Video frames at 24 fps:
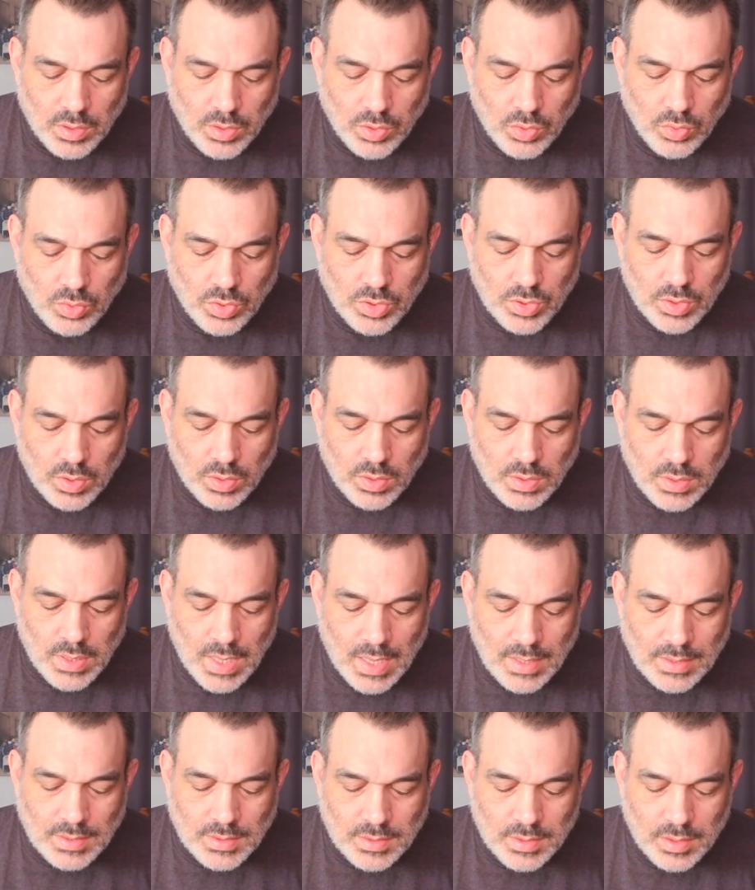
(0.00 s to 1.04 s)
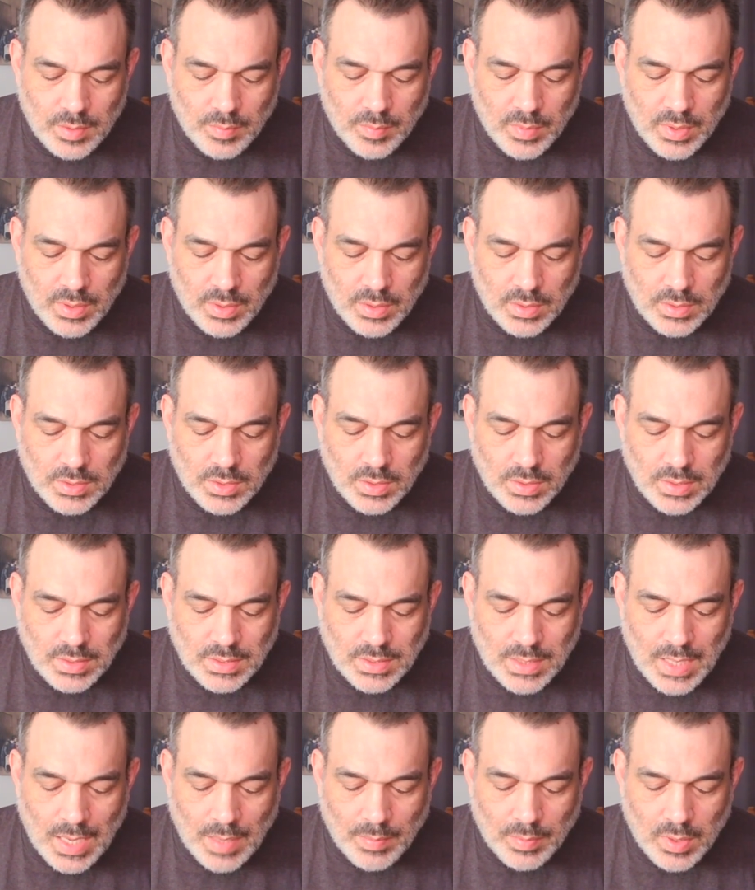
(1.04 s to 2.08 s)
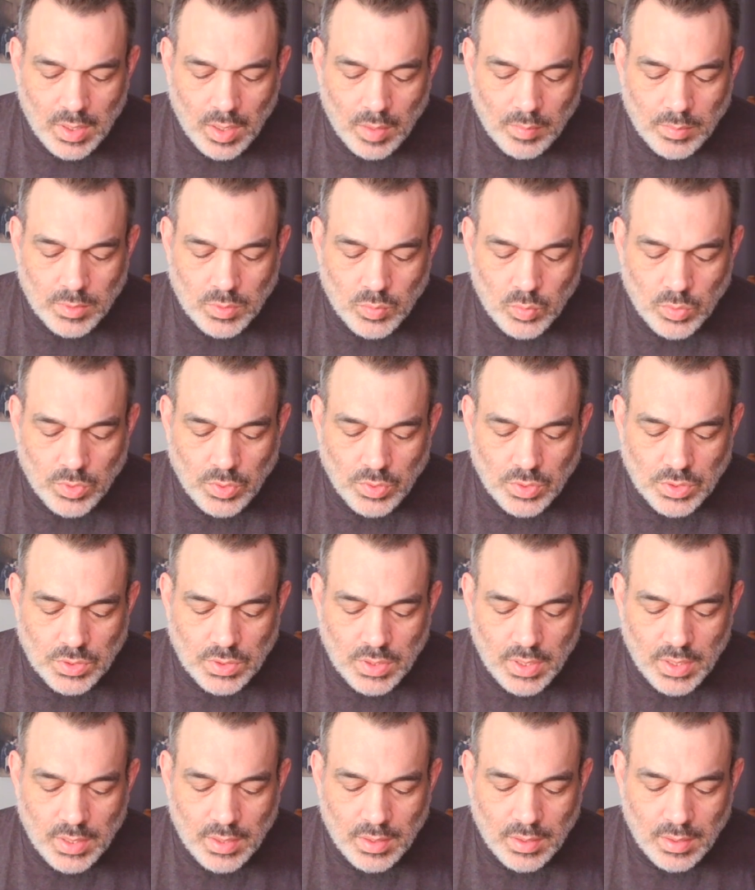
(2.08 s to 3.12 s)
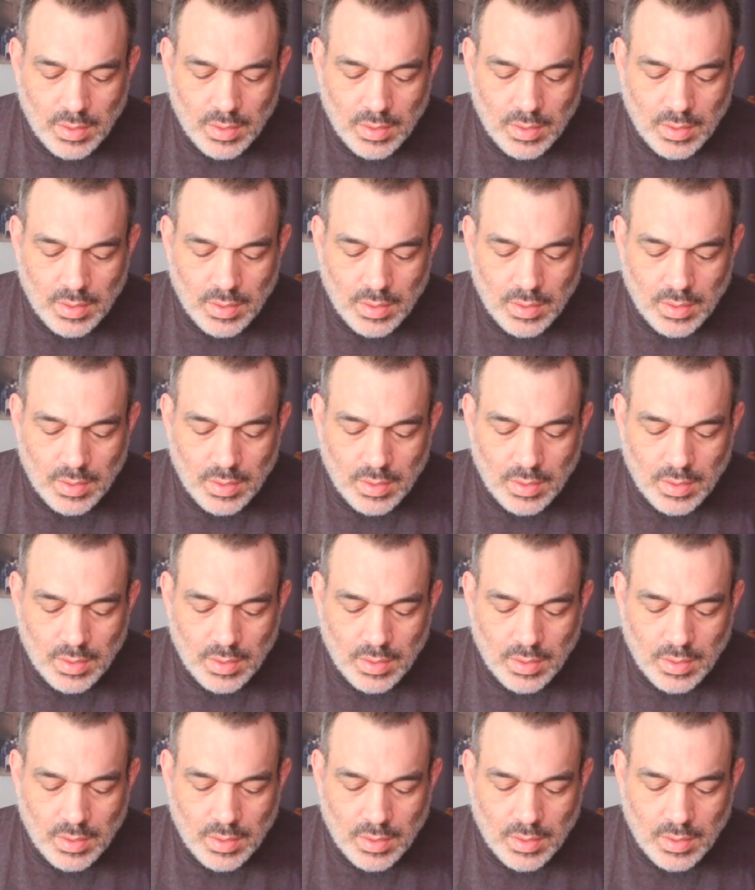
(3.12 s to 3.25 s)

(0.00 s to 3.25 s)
you shall not see me until the time comes when you say,